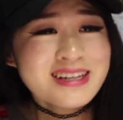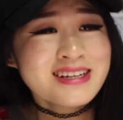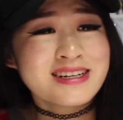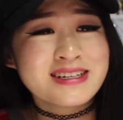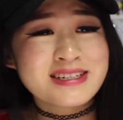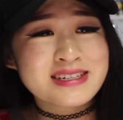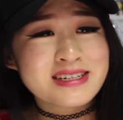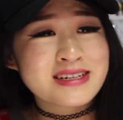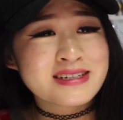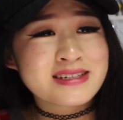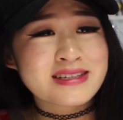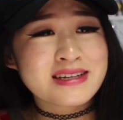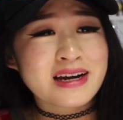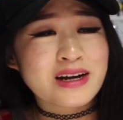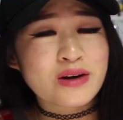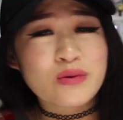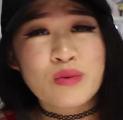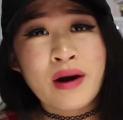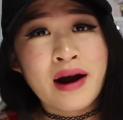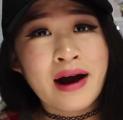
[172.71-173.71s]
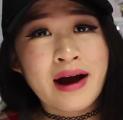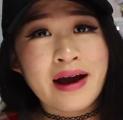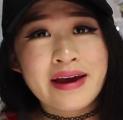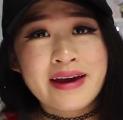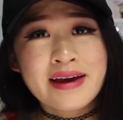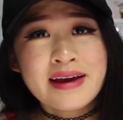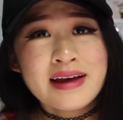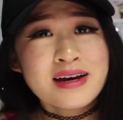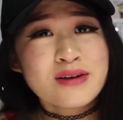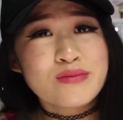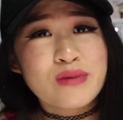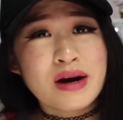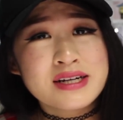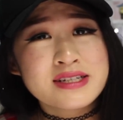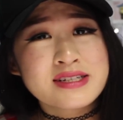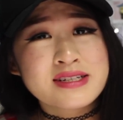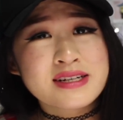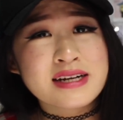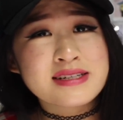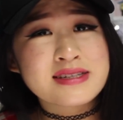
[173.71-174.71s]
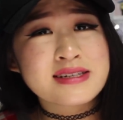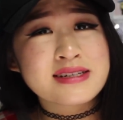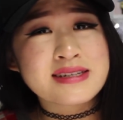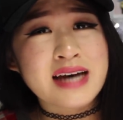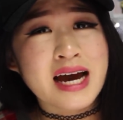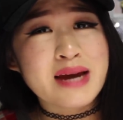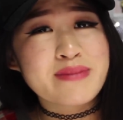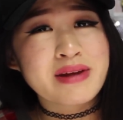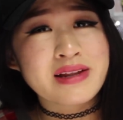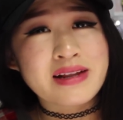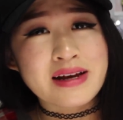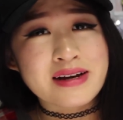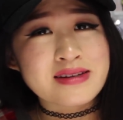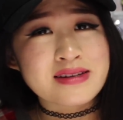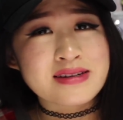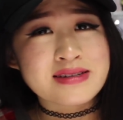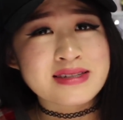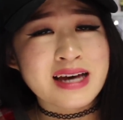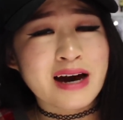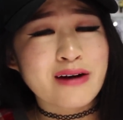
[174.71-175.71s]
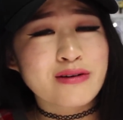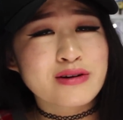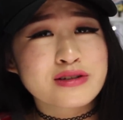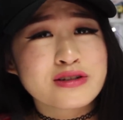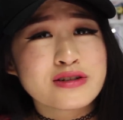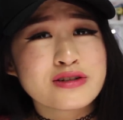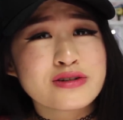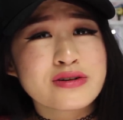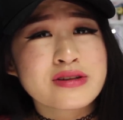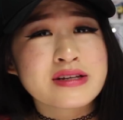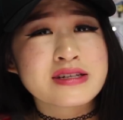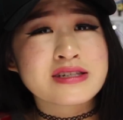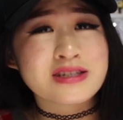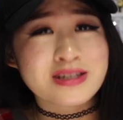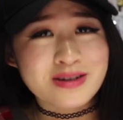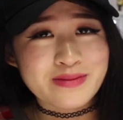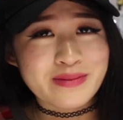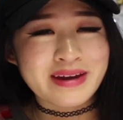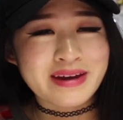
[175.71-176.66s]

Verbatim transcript: it's just like, why? Why did you guys design me like this? How could you do this to